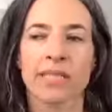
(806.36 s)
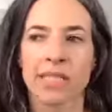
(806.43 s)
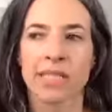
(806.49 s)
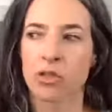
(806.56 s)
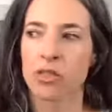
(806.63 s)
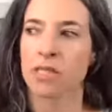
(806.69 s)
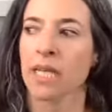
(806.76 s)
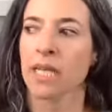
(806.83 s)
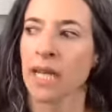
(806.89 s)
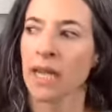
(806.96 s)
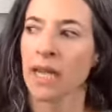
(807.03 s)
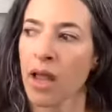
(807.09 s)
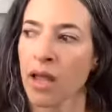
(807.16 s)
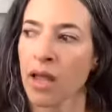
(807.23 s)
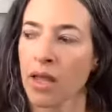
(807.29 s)
interesting.
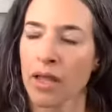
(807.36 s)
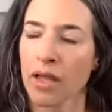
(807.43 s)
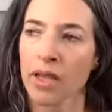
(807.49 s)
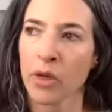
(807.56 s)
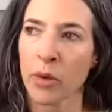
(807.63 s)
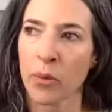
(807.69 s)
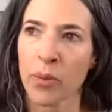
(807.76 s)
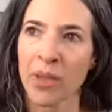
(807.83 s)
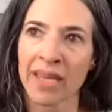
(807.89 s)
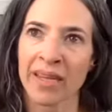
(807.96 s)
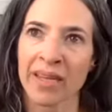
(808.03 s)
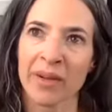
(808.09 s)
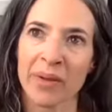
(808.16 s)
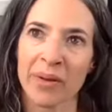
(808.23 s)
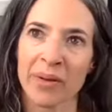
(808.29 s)
And, you know,
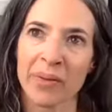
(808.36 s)
we